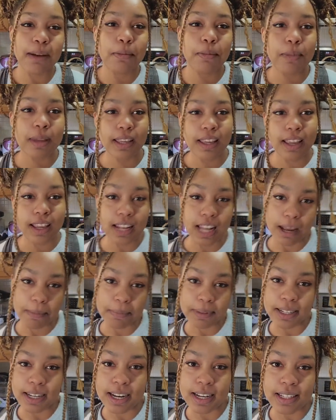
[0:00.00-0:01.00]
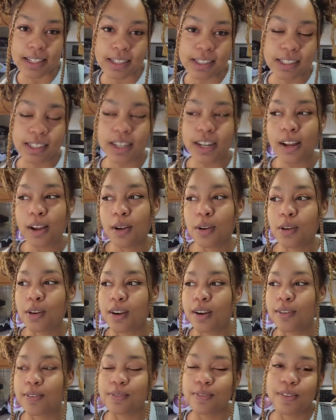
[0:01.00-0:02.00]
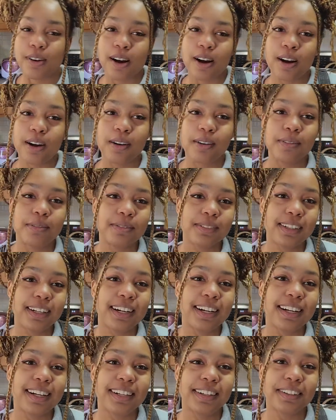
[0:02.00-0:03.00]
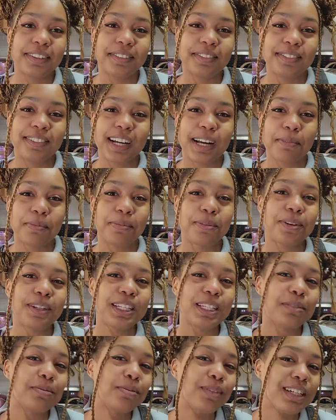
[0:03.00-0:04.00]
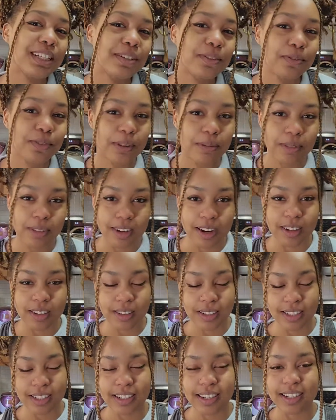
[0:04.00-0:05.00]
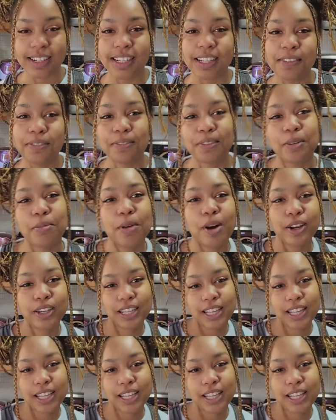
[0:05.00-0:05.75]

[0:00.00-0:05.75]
I'm making an appetizer from. I pulled inspiration from the Chronicles of Narnia from our